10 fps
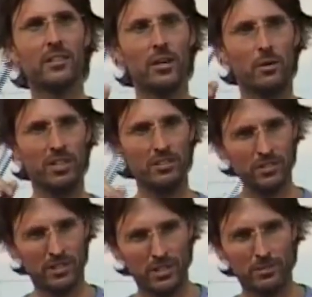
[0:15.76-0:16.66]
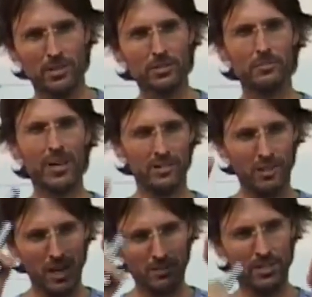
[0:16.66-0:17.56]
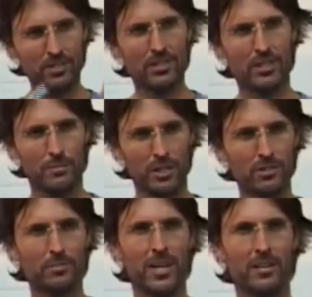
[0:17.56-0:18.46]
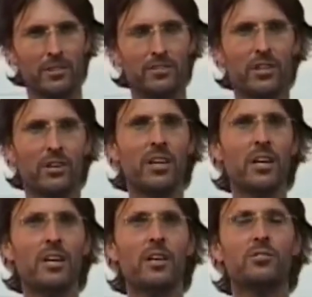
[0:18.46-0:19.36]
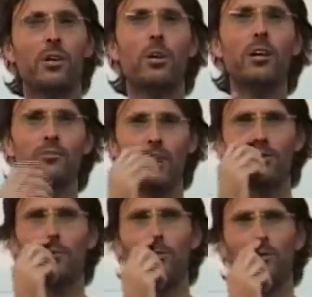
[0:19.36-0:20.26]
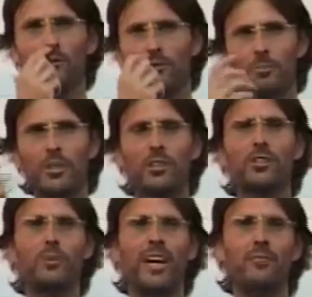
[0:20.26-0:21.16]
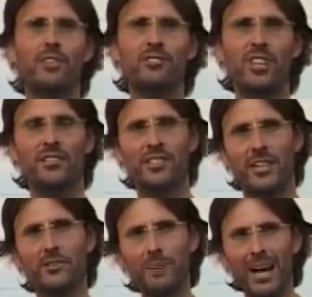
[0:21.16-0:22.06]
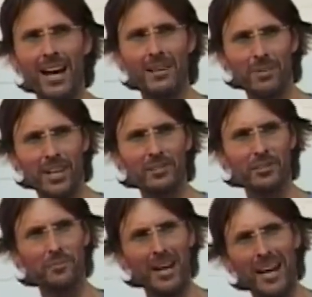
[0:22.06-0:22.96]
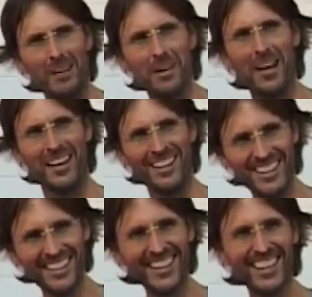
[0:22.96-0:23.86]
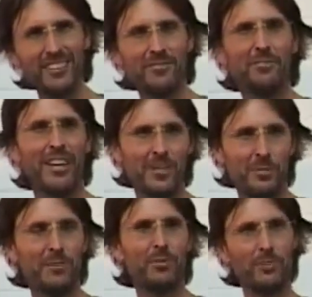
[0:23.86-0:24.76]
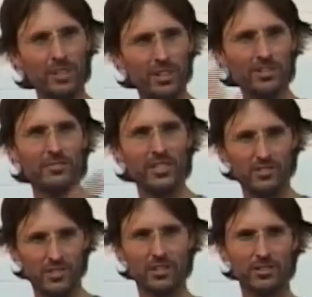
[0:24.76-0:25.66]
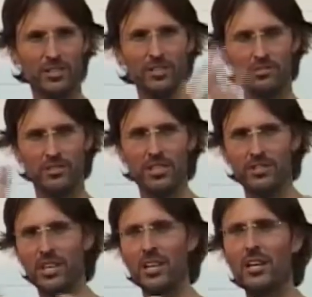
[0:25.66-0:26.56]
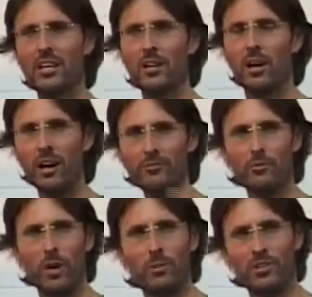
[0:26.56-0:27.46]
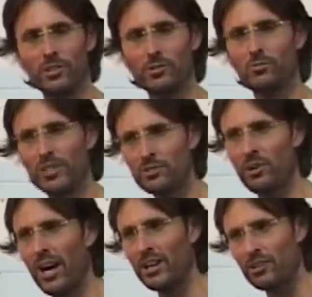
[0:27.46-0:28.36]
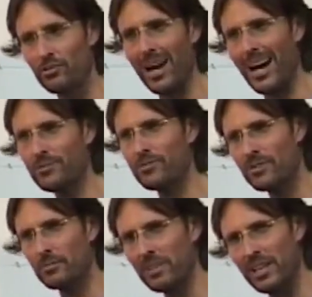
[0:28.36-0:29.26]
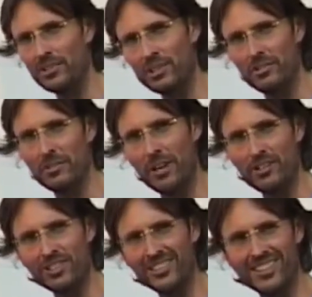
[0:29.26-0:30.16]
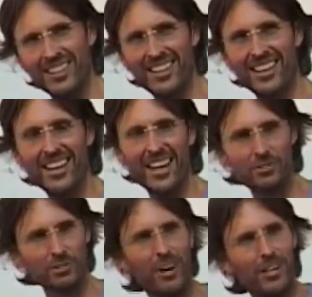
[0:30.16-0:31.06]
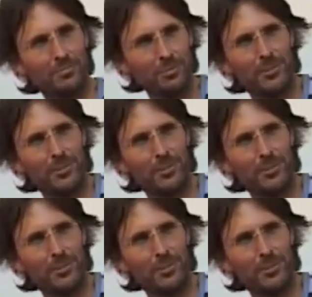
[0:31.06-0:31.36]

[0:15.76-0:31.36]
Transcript: Go into the emotional pain, dive into the emotional pain of it. So a lot of times what we do is, because we're having sex and there's part pleasure, part pain for many people because of these sexual injuries, often what we do is we try to grasp the pleasure emotion and try to